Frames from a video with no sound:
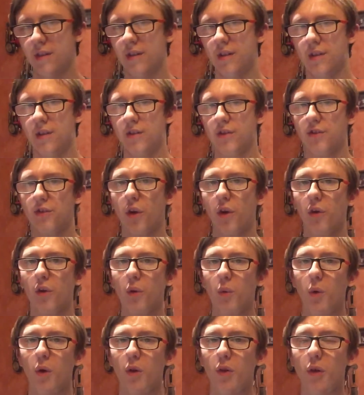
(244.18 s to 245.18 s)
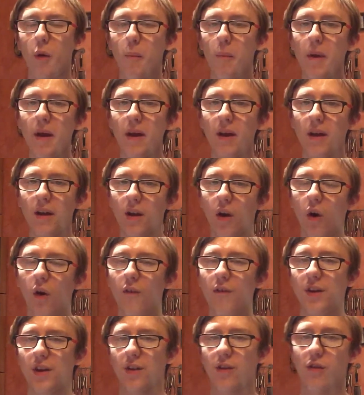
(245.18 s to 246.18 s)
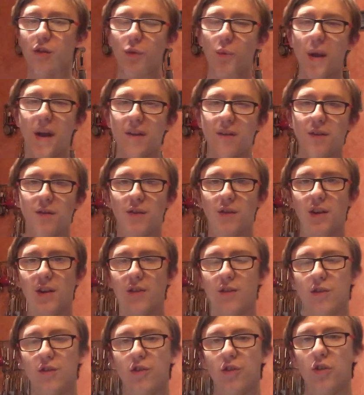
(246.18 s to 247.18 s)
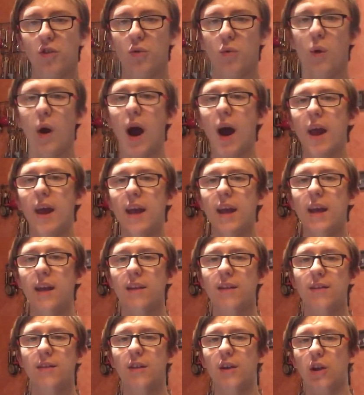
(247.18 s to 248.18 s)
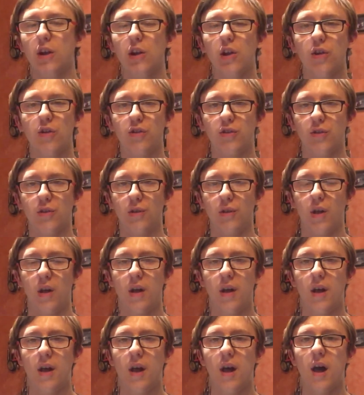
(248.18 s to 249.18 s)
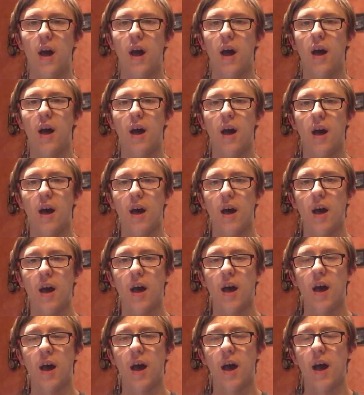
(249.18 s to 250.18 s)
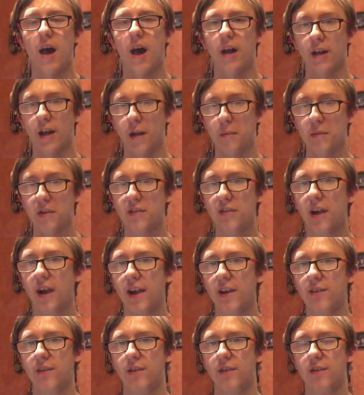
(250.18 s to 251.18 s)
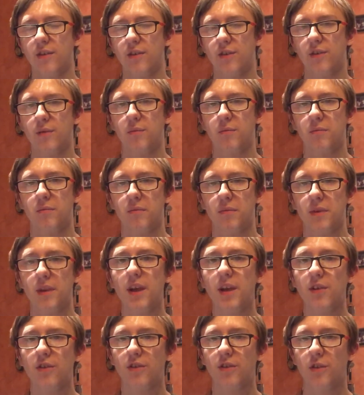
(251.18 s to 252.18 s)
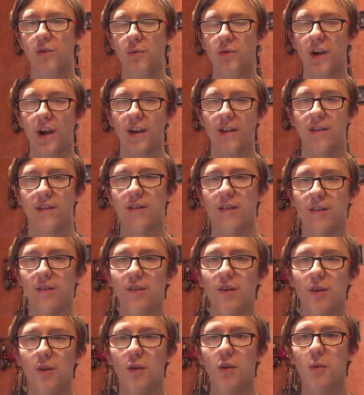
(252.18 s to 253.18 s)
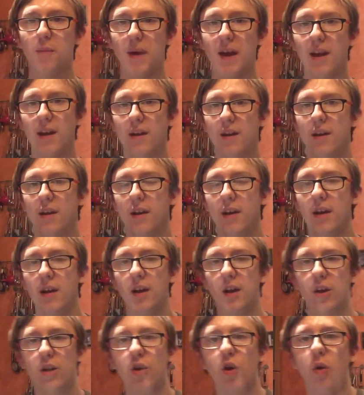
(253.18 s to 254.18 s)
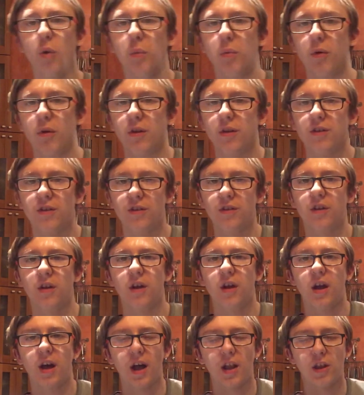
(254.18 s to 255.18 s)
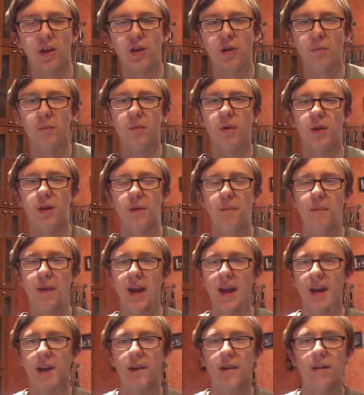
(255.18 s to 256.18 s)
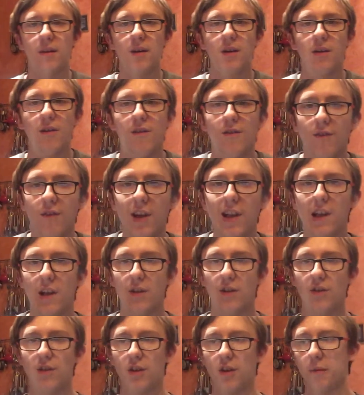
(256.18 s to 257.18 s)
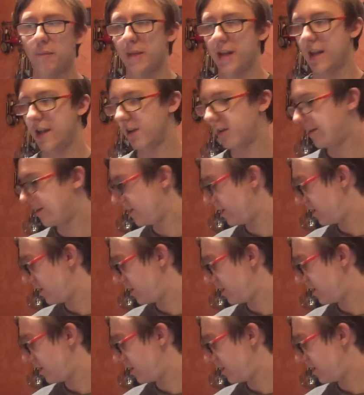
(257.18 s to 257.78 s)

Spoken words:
So, the big obvious threat of Season 2 is the Colossal and Armoured Titans. These 2 Titans are still the main culprits and the main villains at the minute,